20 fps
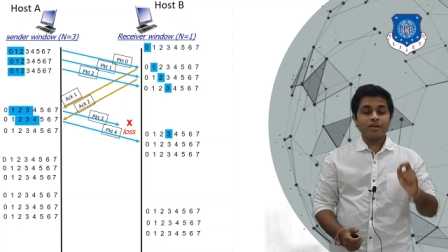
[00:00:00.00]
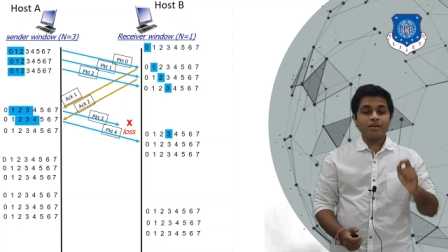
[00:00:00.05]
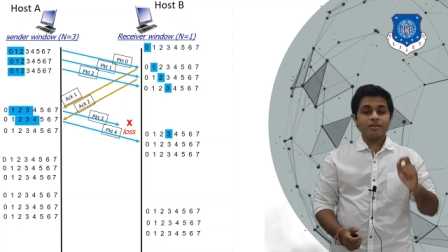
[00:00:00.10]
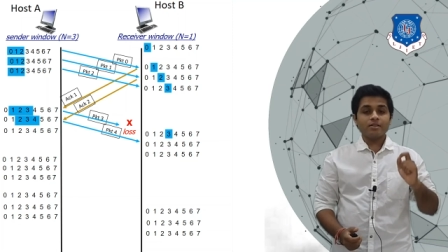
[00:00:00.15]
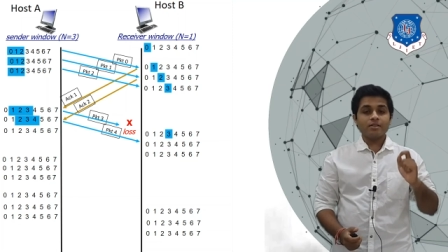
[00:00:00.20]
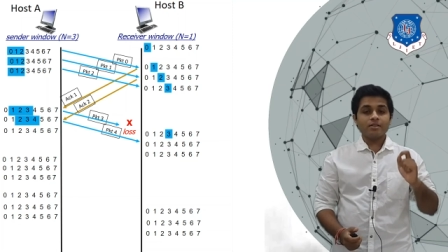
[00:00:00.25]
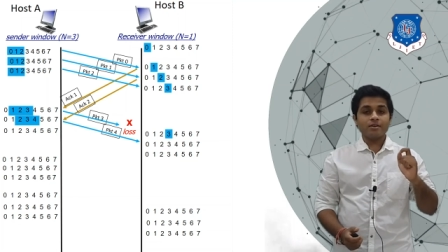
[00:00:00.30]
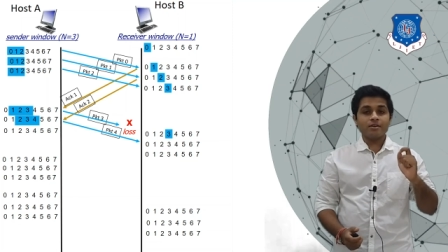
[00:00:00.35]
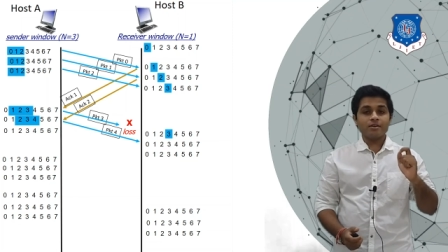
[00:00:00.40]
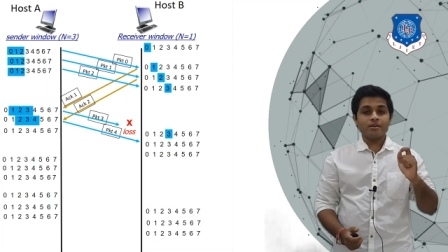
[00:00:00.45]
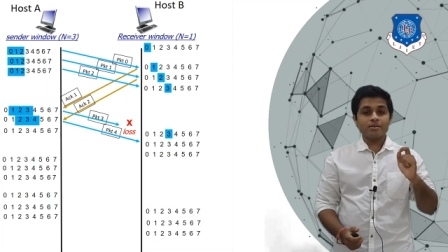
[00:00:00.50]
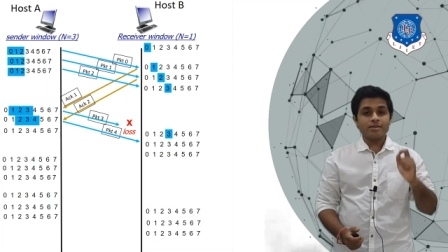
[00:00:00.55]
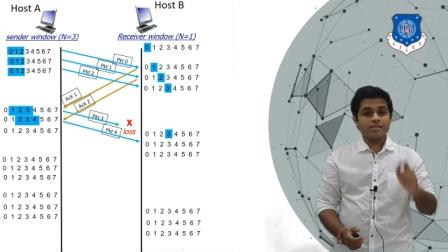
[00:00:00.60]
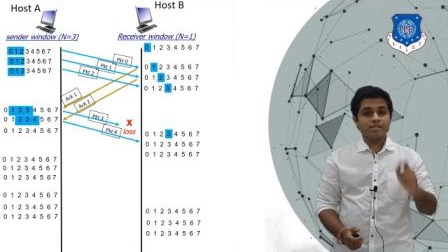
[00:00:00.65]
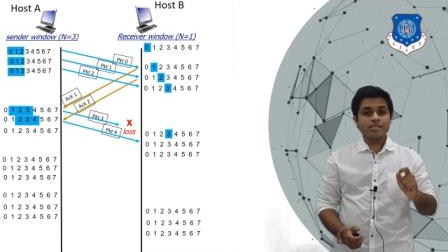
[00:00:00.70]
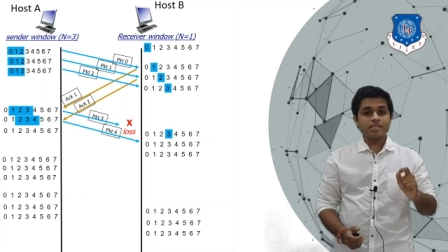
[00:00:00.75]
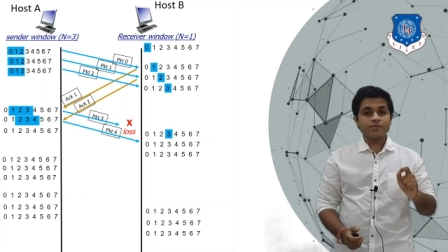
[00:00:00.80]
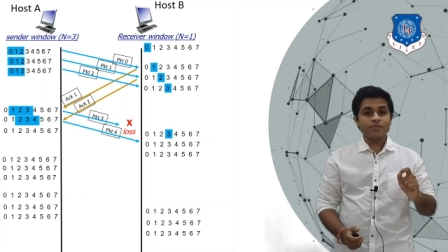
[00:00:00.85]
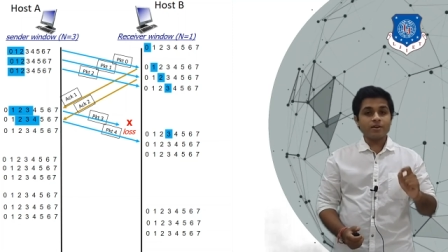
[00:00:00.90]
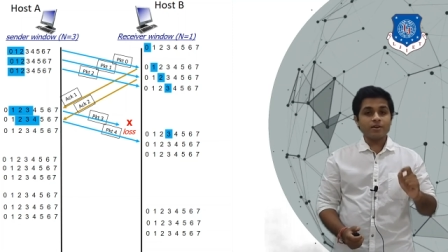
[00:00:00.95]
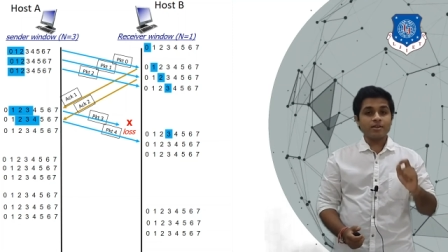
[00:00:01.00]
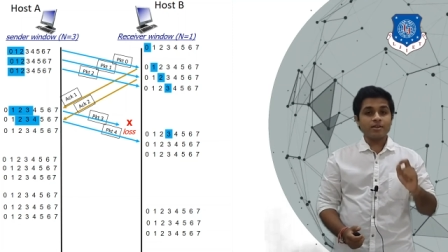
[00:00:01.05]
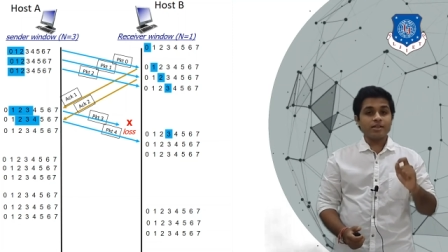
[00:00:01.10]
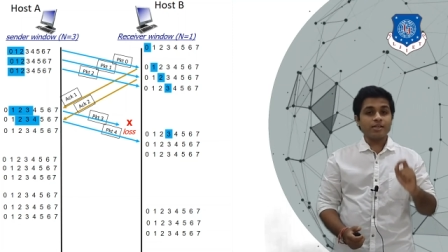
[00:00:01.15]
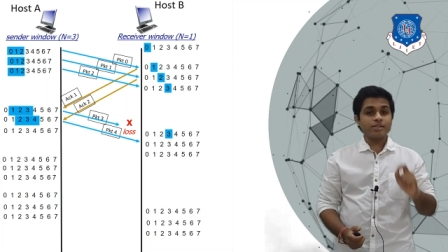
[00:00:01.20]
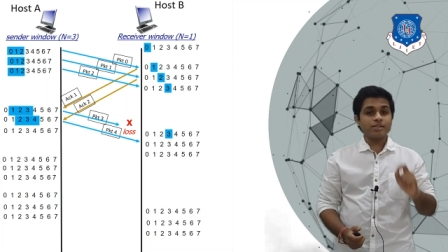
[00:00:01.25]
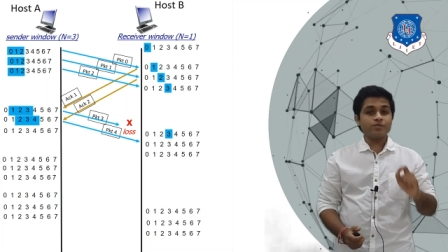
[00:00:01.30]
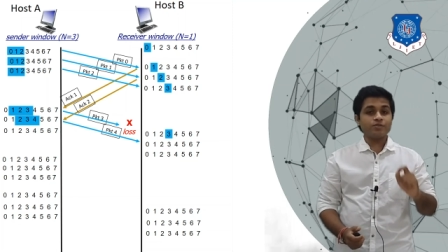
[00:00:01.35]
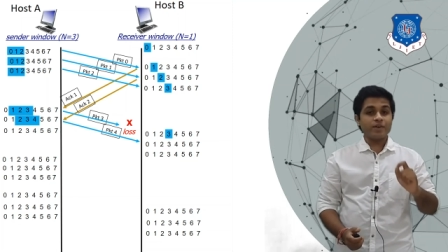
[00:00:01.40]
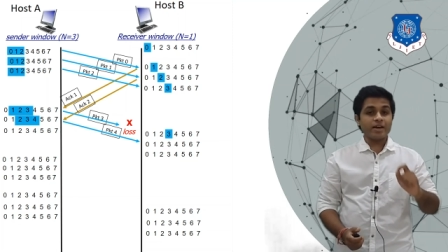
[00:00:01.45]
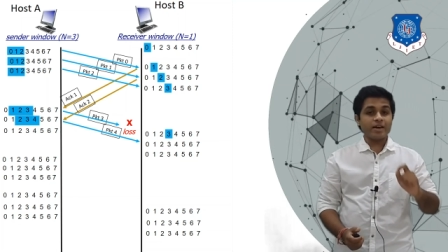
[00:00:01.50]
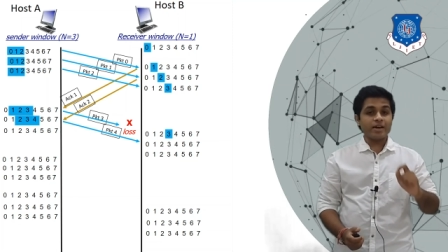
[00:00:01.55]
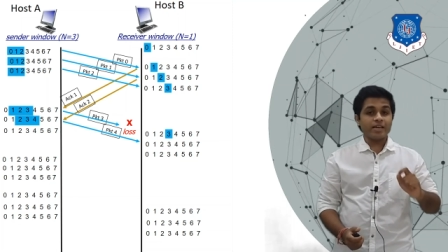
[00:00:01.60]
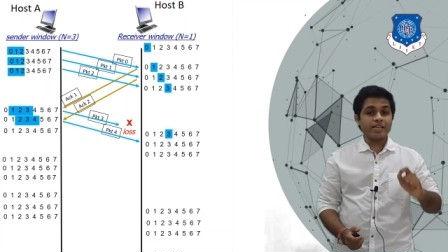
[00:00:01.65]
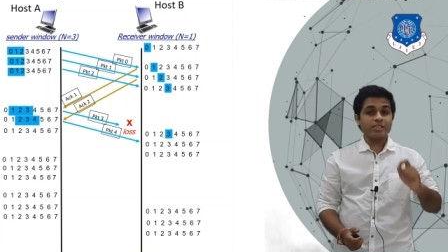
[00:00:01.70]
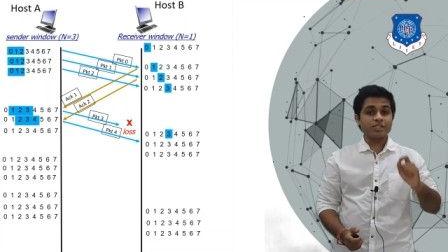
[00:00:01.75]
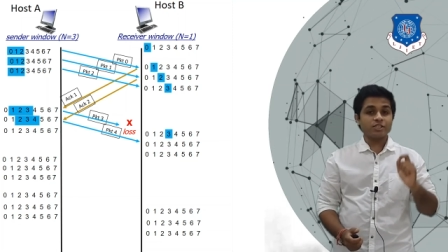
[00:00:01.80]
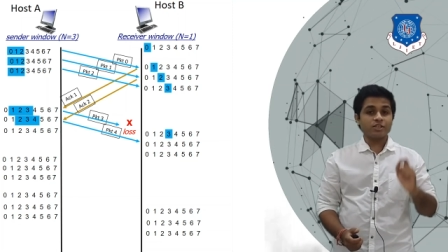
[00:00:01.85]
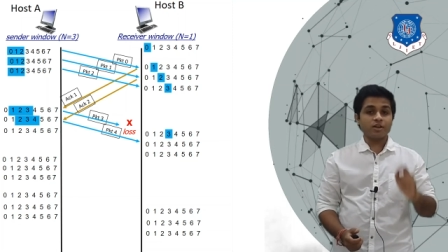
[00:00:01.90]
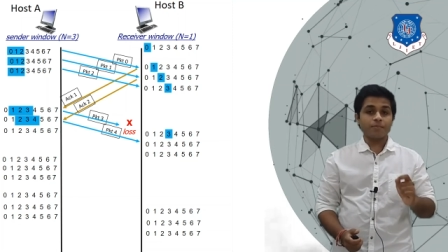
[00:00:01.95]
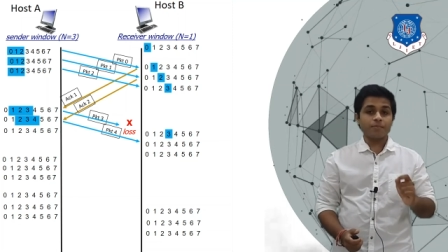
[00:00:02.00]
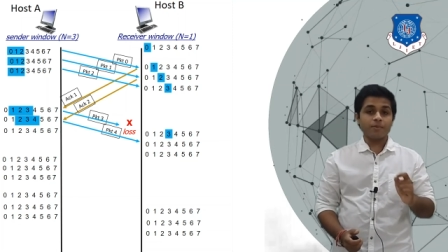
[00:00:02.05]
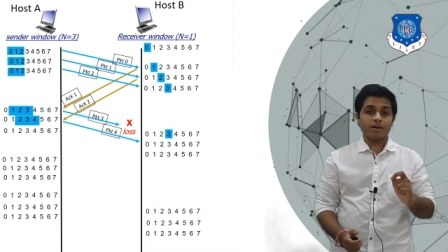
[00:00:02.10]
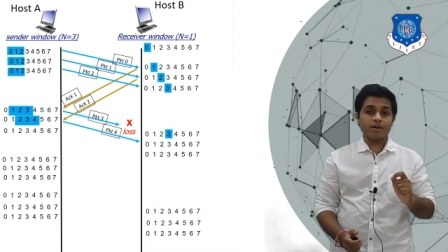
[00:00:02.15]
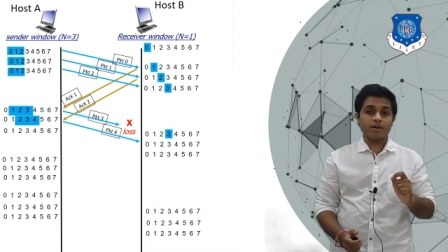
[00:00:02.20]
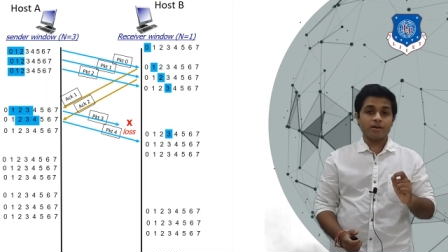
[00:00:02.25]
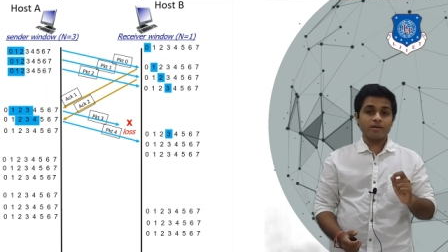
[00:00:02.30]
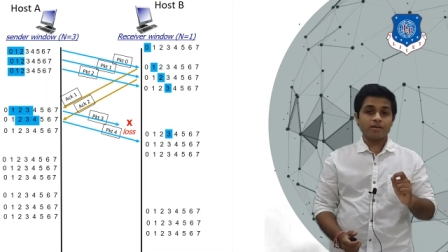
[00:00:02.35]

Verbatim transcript: the receiver is very stubborn.